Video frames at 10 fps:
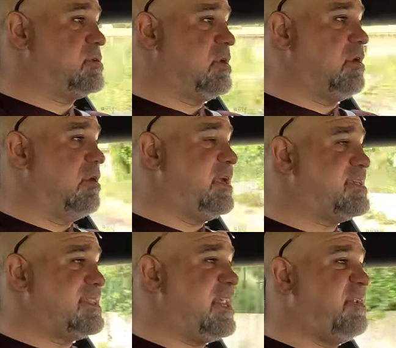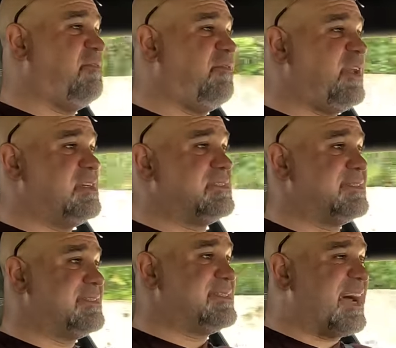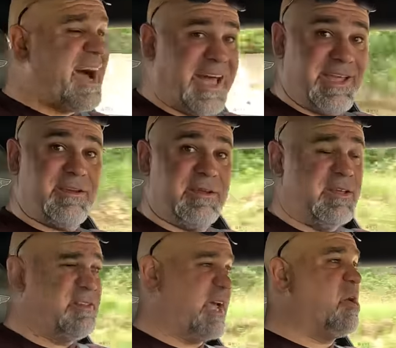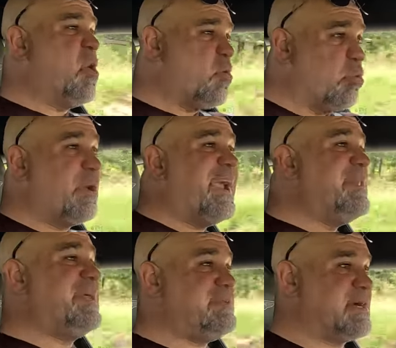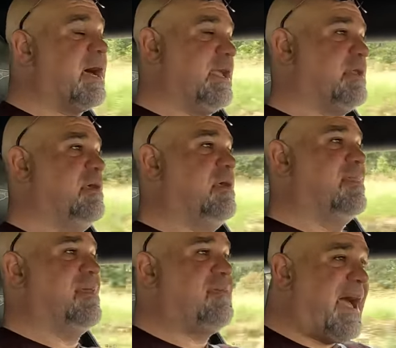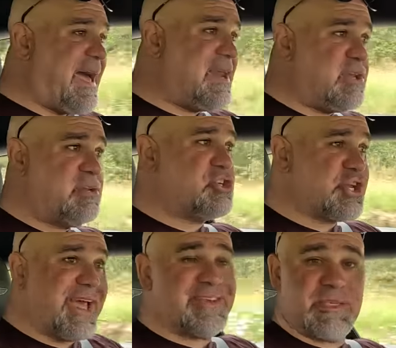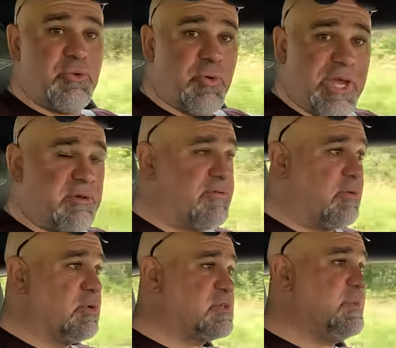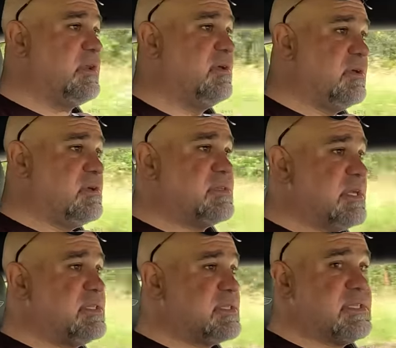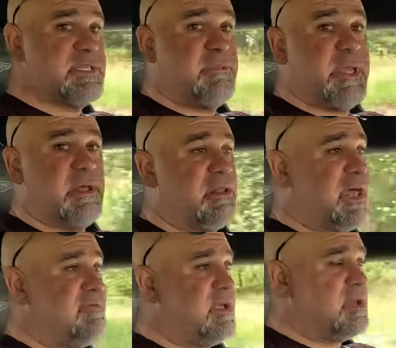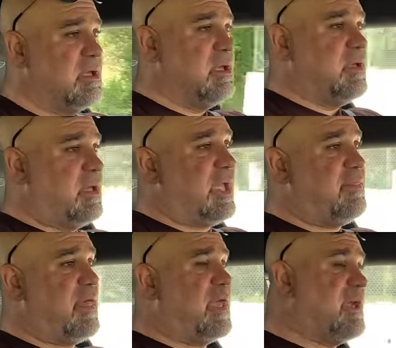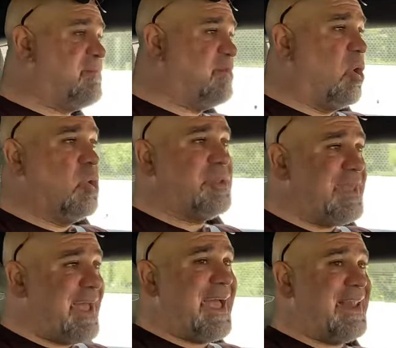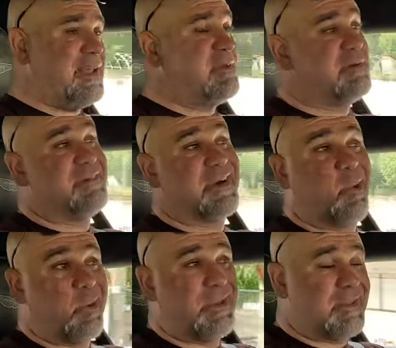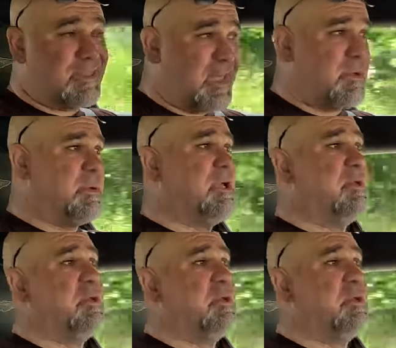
this car is that it feels tight, like really tight. They've added chassis reinforcement since the D B eleven, and they have only added, according to them,